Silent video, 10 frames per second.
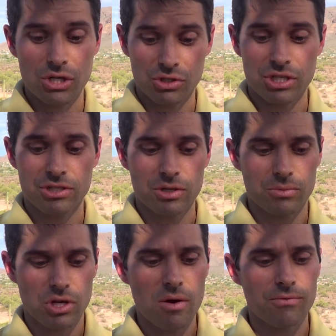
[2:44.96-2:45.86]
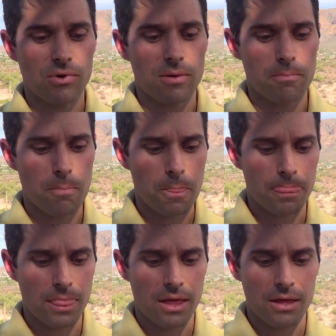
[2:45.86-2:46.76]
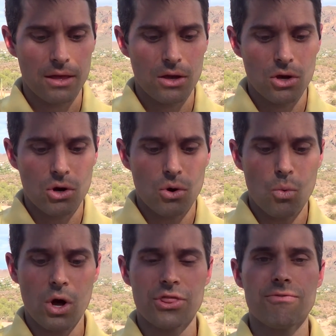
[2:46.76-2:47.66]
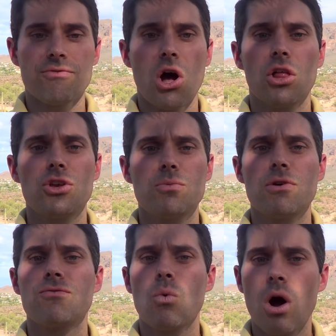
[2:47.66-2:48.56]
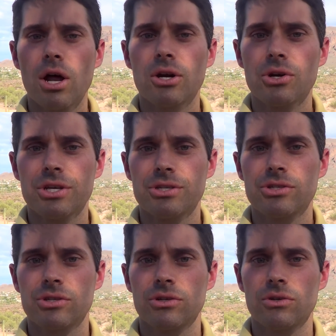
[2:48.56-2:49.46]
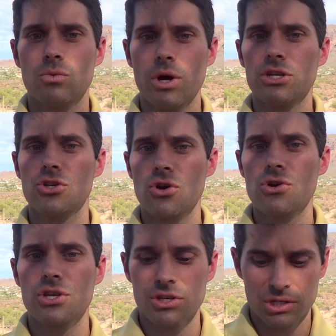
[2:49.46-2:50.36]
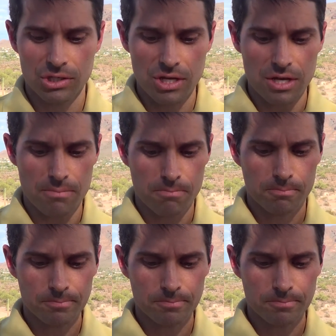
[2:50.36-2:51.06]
systems come from, what the volume of water is when turned into steam.